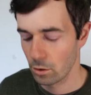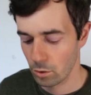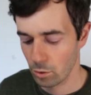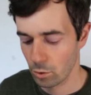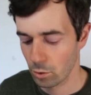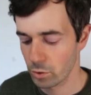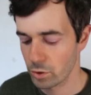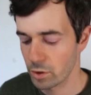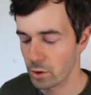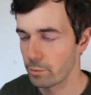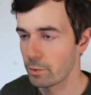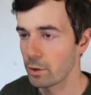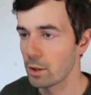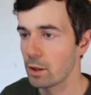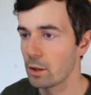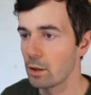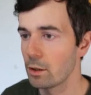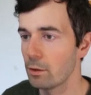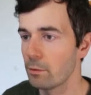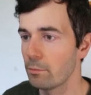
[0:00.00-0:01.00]

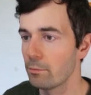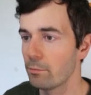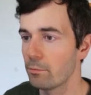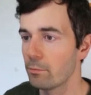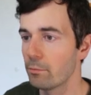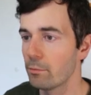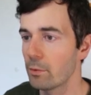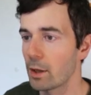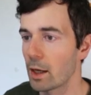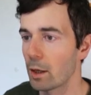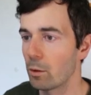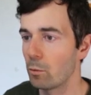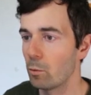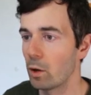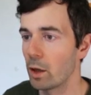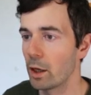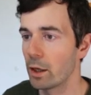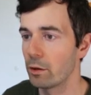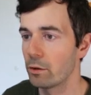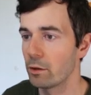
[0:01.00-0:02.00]
RGB, and
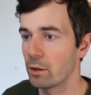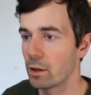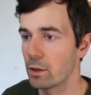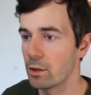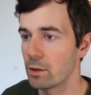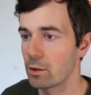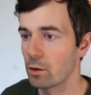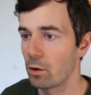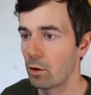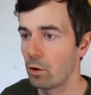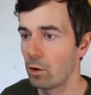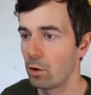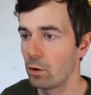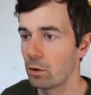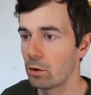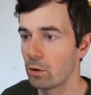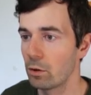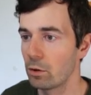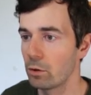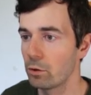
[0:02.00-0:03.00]
white is
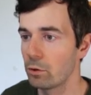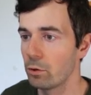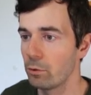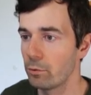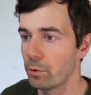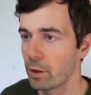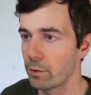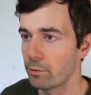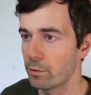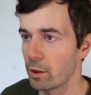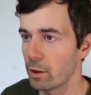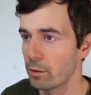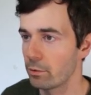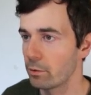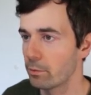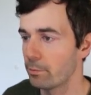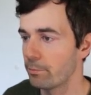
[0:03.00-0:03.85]
all 255.